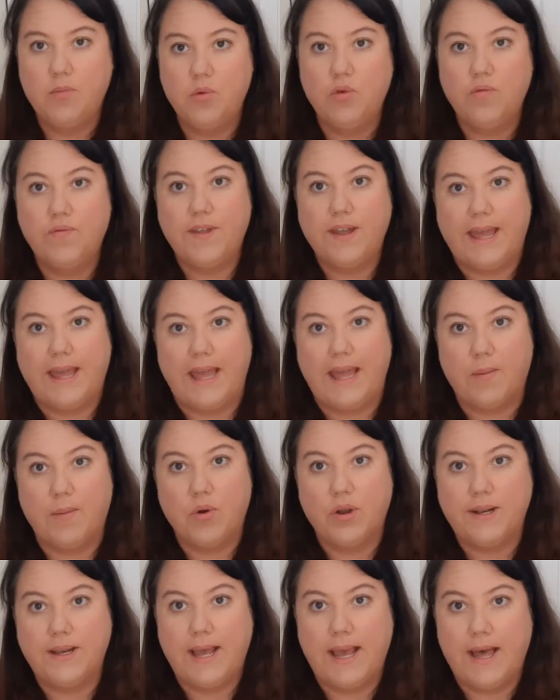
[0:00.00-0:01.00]
move the
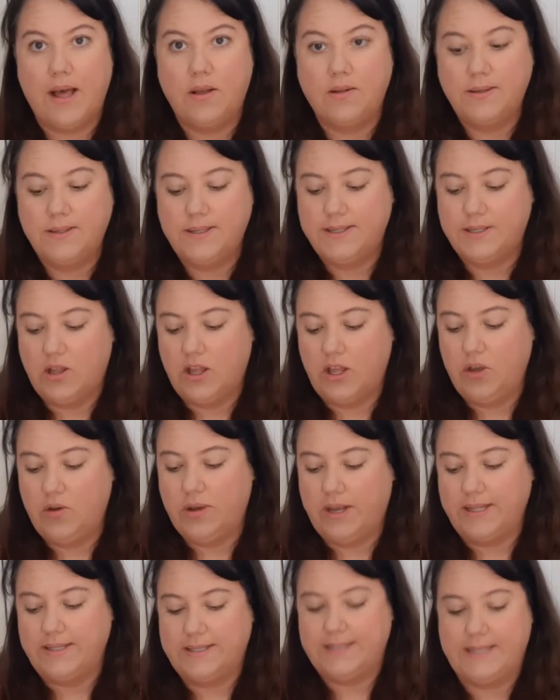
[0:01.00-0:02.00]
camera down so that you
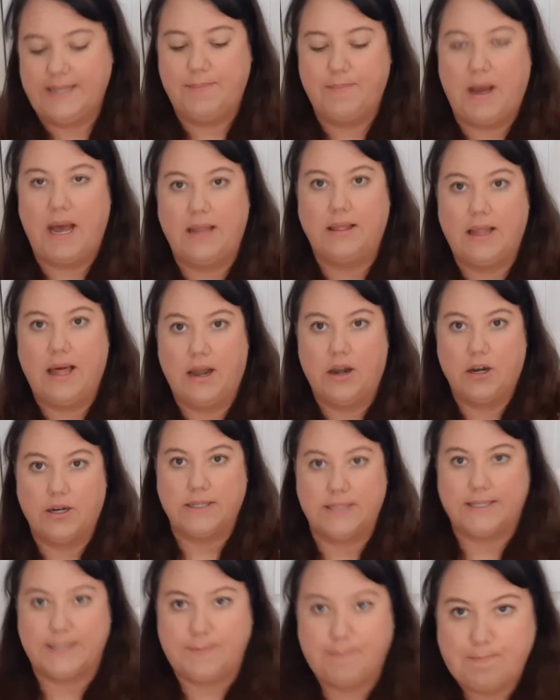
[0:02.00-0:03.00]
can see my
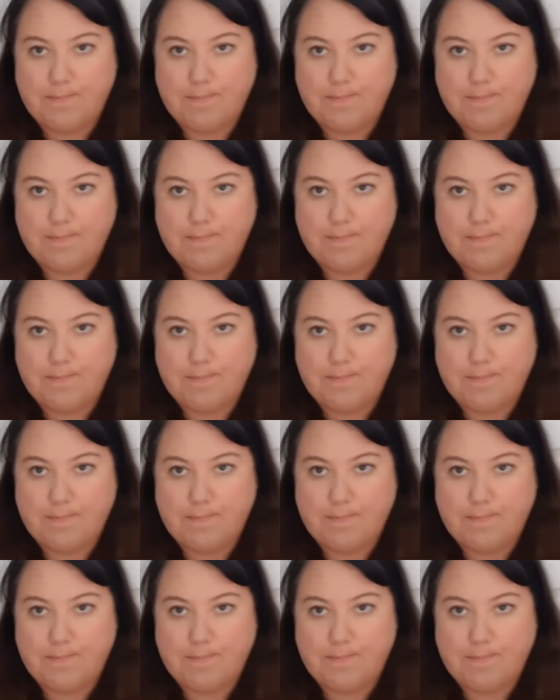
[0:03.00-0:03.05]
letters.